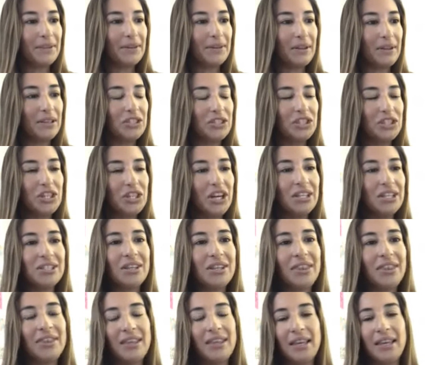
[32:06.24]
start to
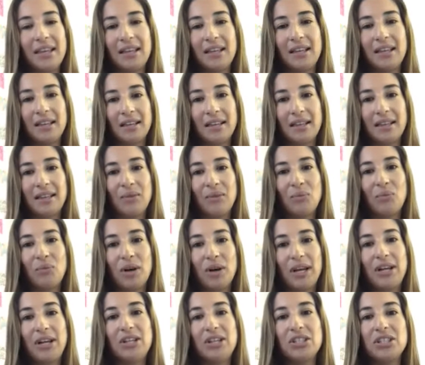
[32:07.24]
think,
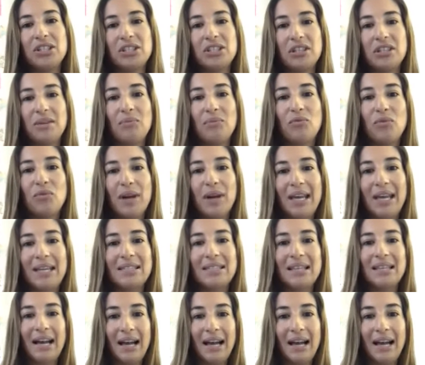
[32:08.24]
what are some ways that